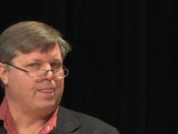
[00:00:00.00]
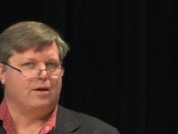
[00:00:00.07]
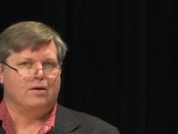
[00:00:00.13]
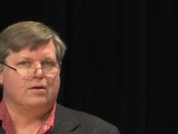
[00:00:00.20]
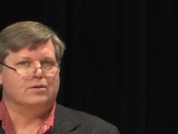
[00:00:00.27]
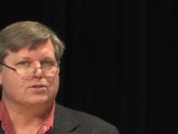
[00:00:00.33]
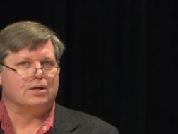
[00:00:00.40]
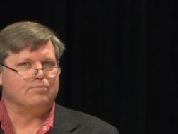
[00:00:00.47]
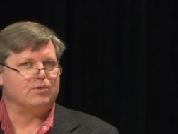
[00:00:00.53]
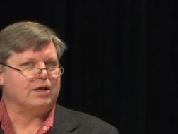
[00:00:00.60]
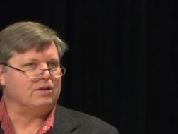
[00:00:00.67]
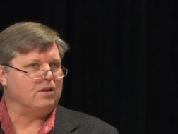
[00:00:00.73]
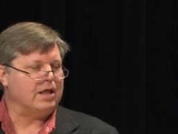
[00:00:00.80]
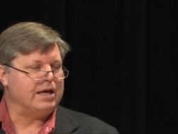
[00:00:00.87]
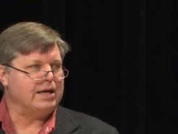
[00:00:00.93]
Mm-hmm.
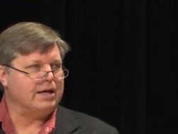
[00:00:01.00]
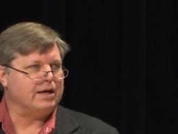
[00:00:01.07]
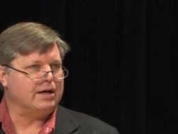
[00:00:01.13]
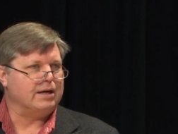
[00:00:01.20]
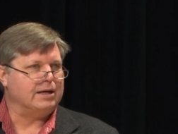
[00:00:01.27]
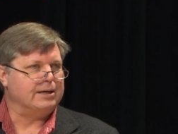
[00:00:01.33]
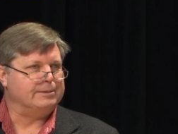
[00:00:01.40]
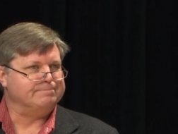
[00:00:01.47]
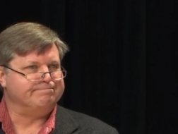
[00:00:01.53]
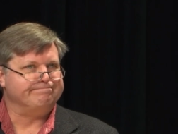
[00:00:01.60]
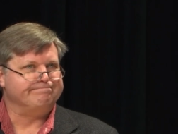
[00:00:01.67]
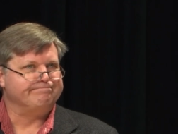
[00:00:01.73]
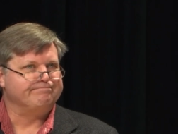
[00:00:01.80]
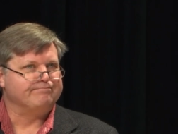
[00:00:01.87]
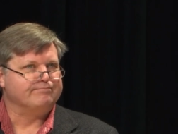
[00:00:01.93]
Something like um,